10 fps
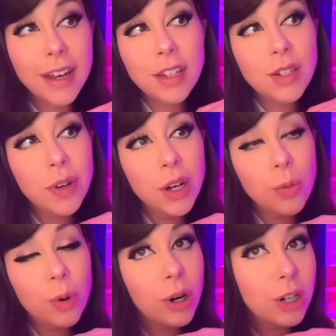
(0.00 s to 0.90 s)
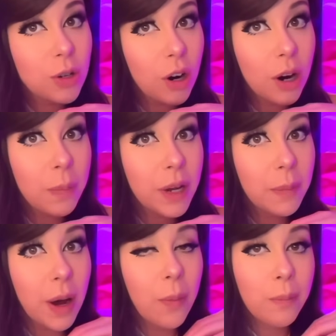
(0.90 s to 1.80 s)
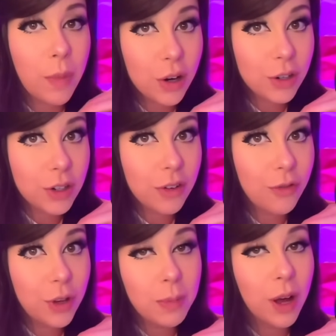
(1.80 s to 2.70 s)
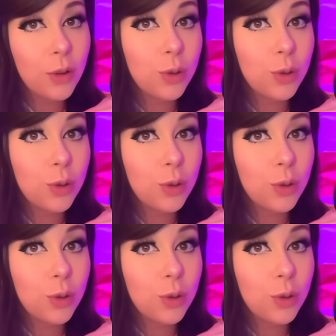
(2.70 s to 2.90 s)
In this video, we're gonna talk a bit about modern female